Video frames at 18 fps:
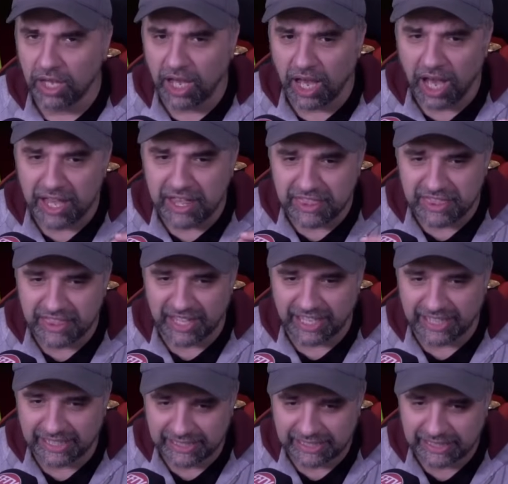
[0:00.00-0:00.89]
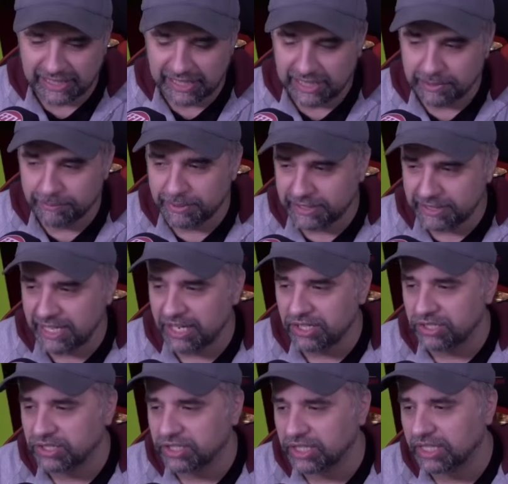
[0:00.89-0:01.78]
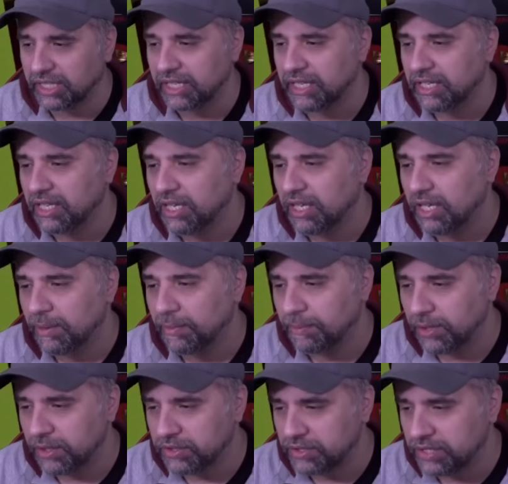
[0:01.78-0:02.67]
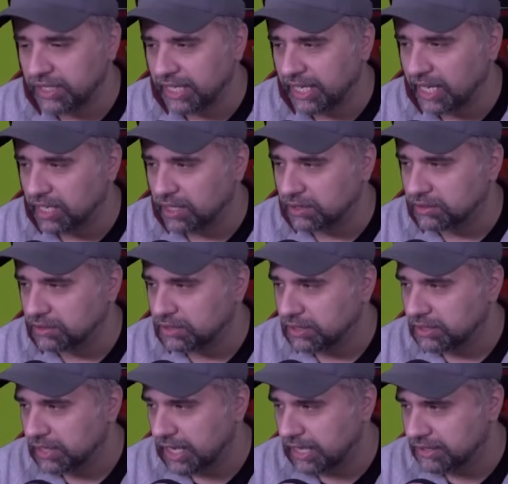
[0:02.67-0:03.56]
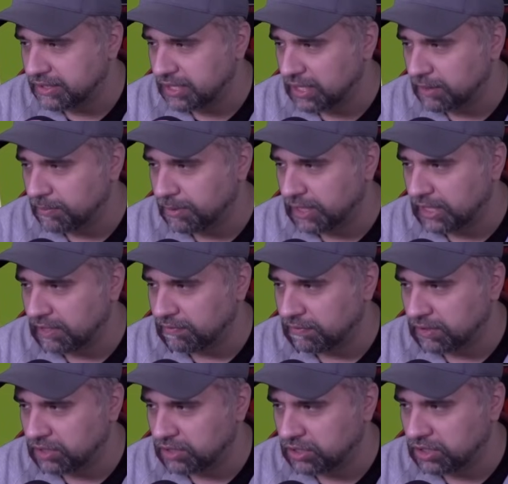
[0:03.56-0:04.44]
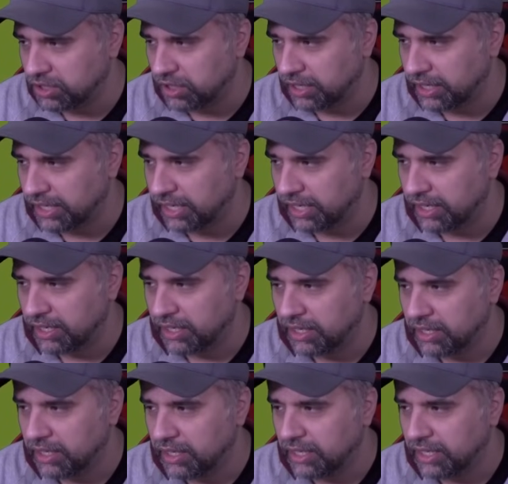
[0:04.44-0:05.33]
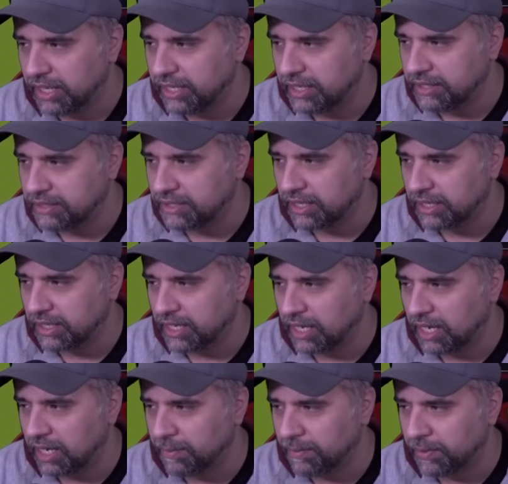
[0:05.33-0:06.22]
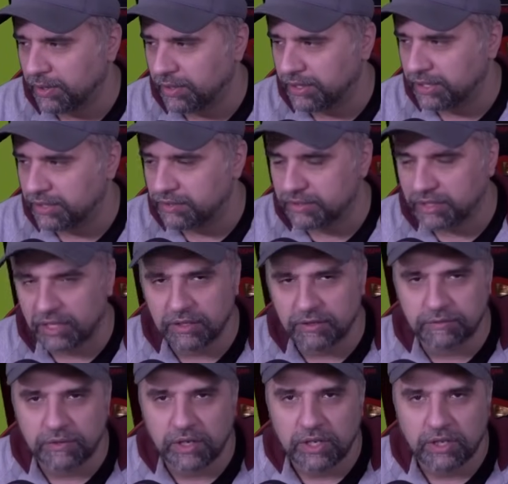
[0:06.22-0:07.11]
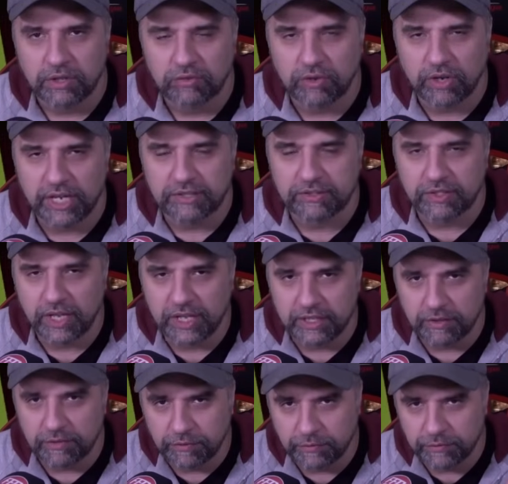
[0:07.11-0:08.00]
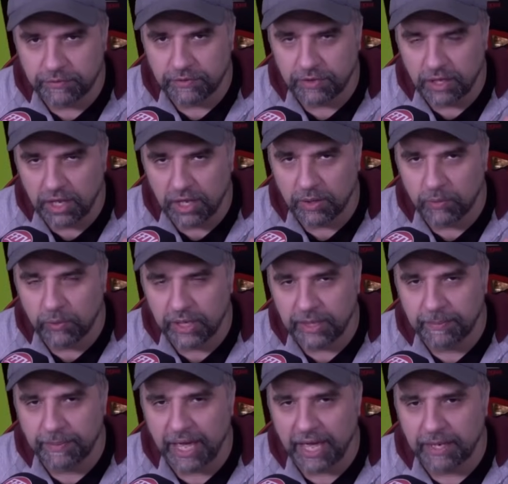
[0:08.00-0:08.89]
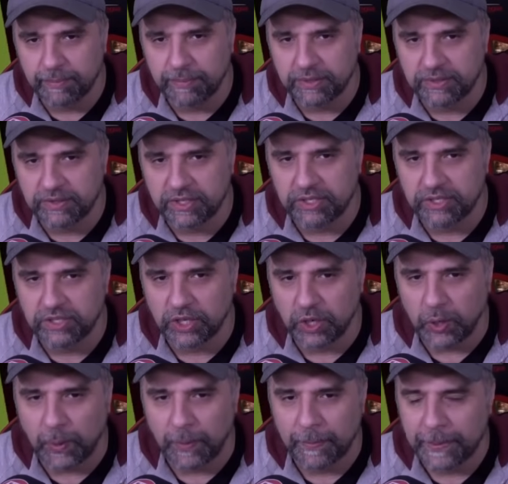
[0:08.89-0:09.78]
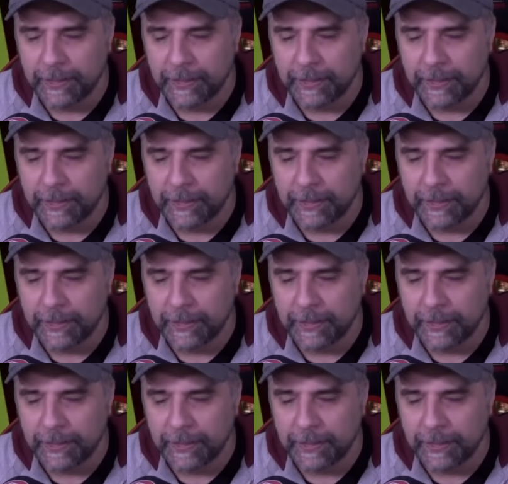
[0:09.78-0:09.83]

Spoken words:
I think, potentially, Montiel is going to be given a shot here, and he's going to come on this kind of right-sided wing-back position.